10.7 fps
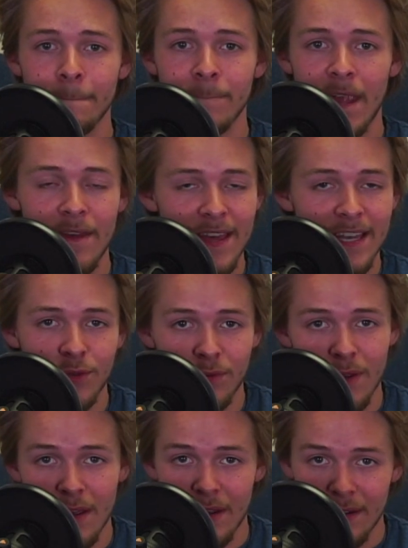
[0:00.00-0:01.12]
And that's
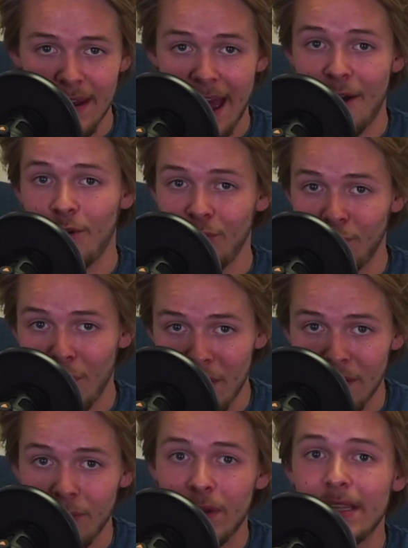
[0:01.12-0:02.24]
now where
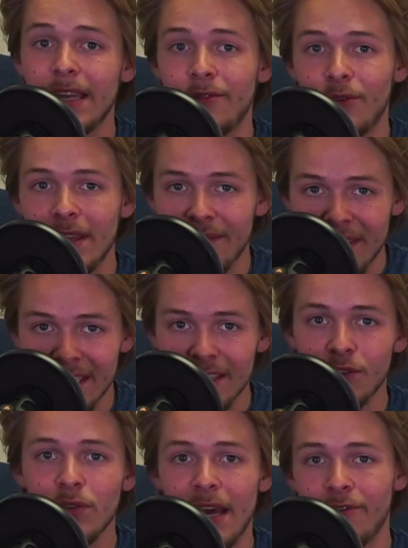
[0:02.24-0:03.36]
we live in this new
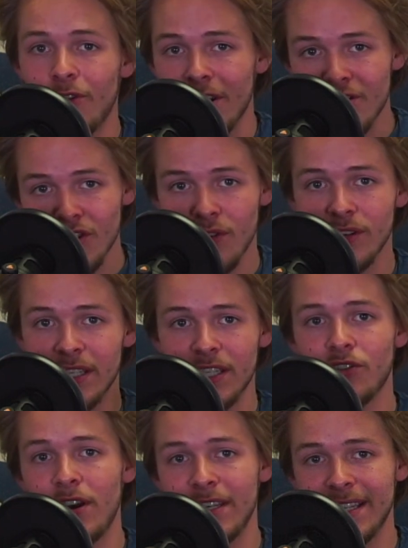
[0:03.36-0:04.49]
life where he shows us this
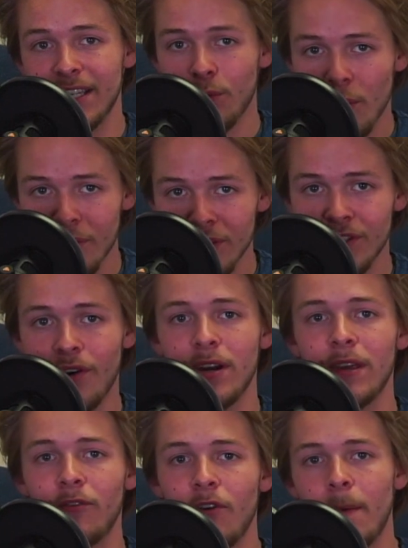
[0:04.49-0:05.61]
grace. That's where we're starting
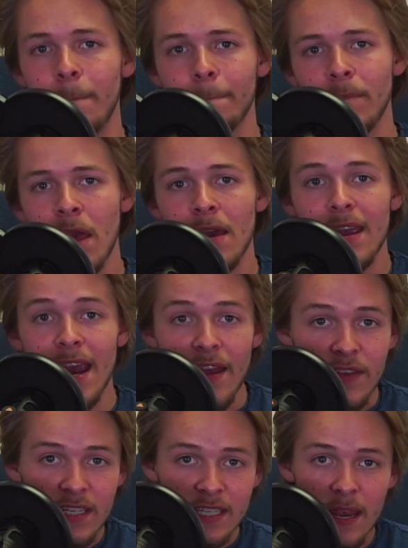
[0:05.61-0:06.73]
from. In the
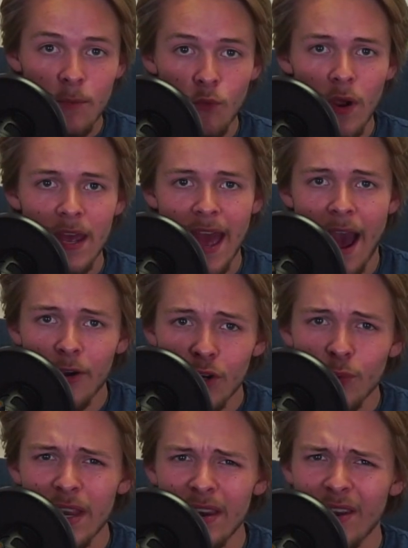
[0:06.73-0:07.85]
same way, how can
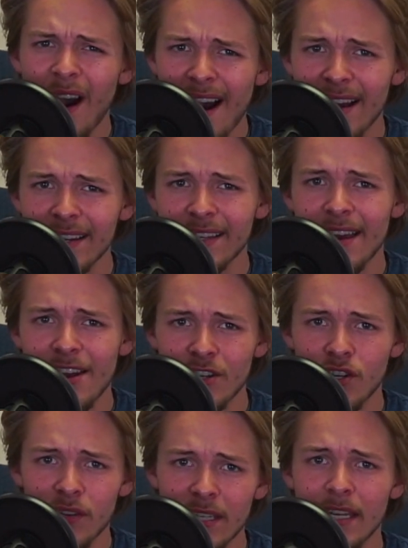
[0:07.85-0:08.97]
we not show
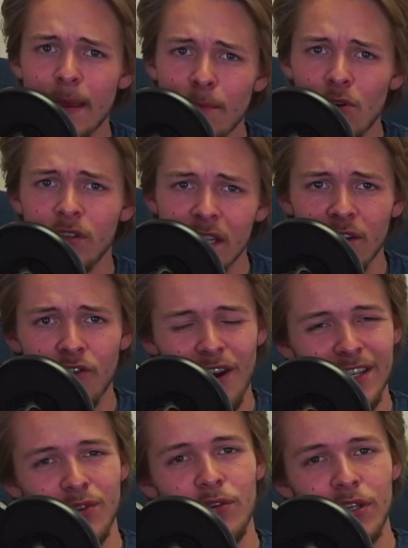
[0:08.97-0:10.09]
the same mercy and
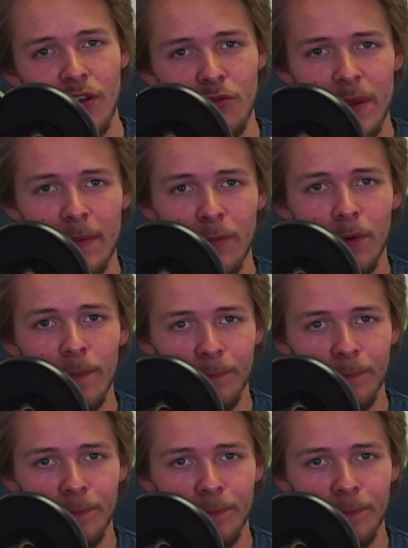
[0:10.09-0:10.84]
grace towards other people?